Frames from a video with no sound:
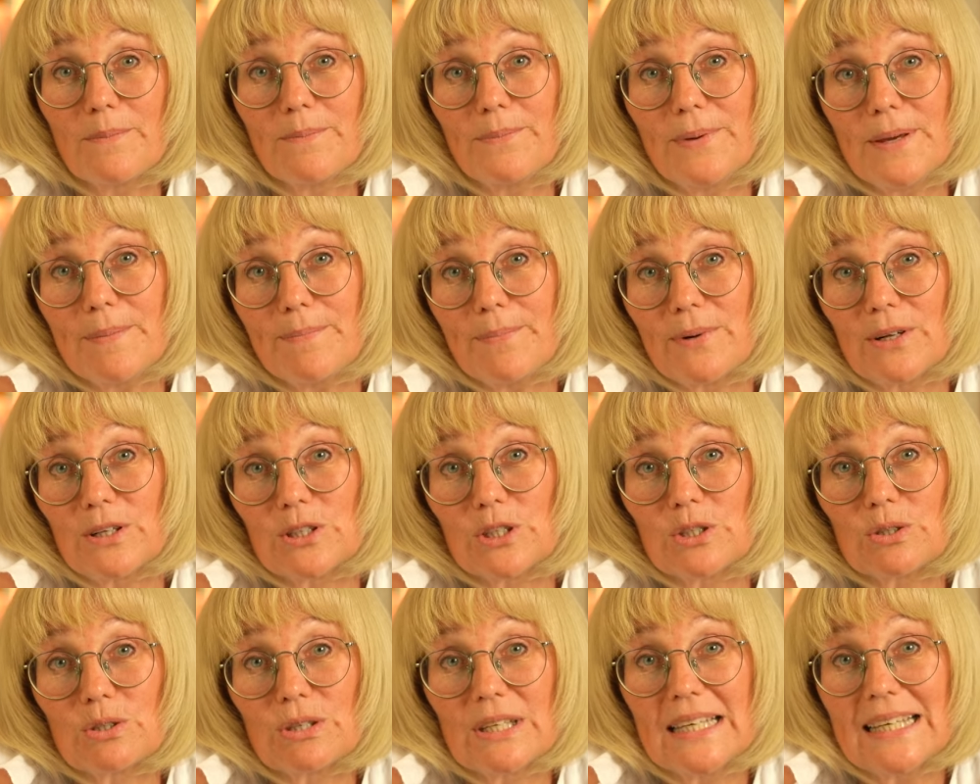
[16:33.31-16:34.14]
people
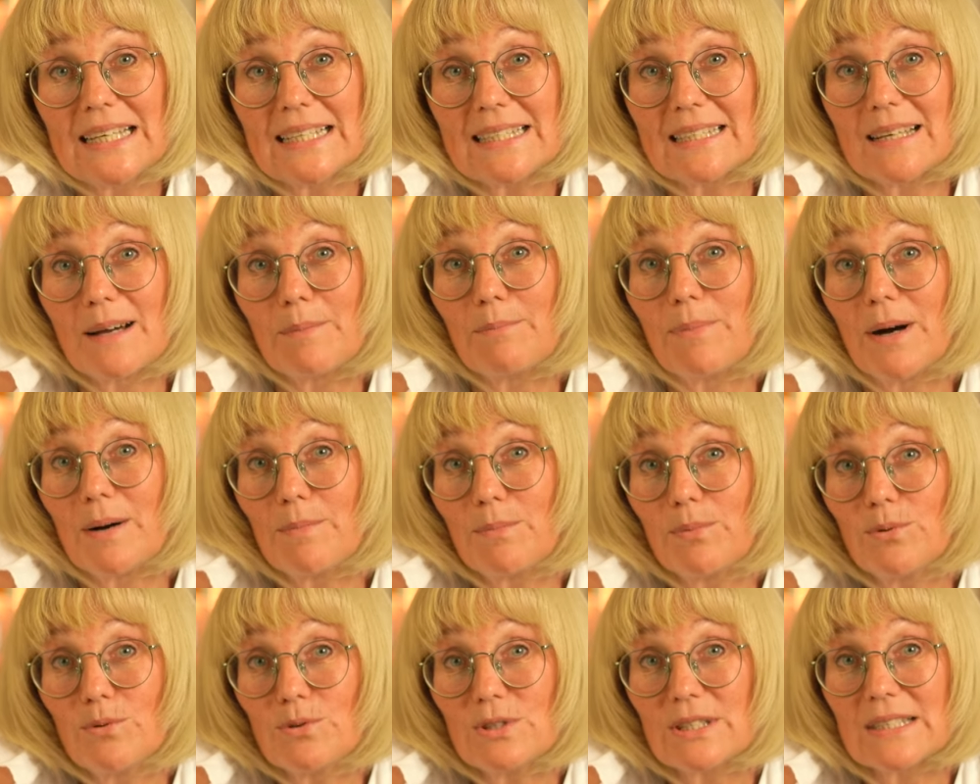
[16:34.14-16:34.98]
to get
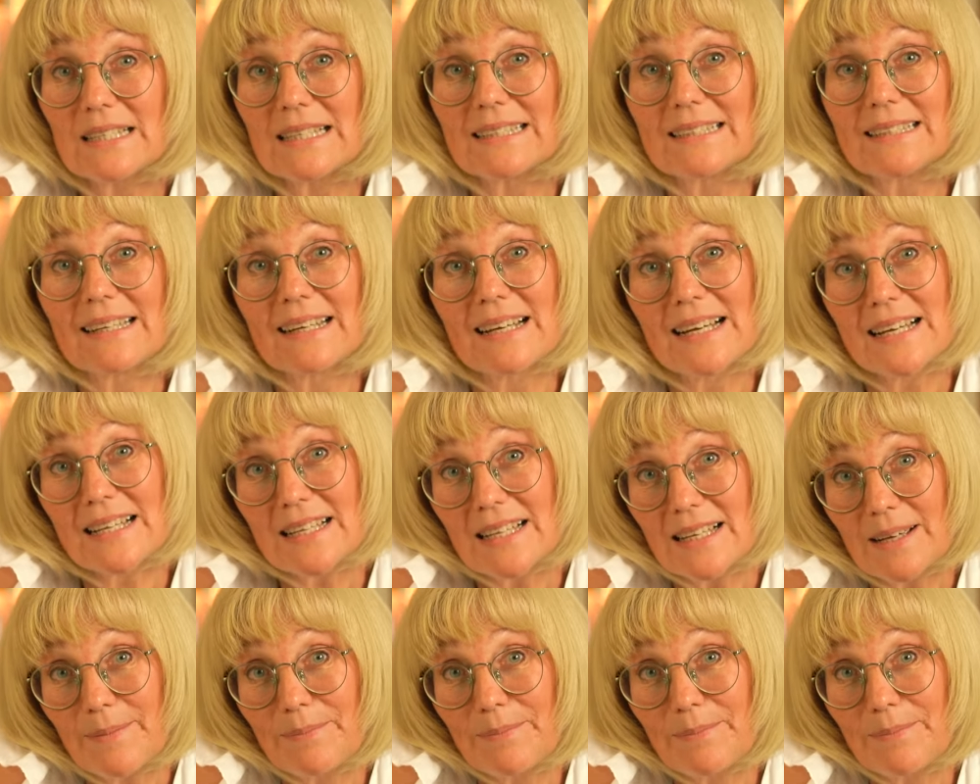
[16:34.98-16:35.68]
baboons drunk